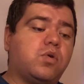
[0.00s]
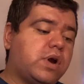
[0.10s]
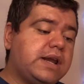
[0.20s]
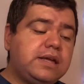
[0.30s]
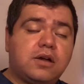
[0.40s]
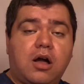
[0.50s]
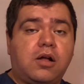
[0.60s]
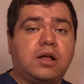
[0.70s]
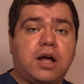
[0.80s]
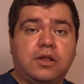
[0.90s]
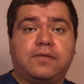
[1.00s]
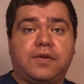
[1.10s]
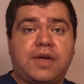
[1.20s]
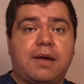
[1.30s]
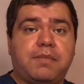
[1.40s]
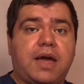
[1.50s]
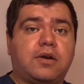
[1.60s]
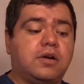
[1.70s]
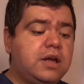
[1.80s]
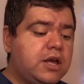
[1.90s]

or any color for that matter,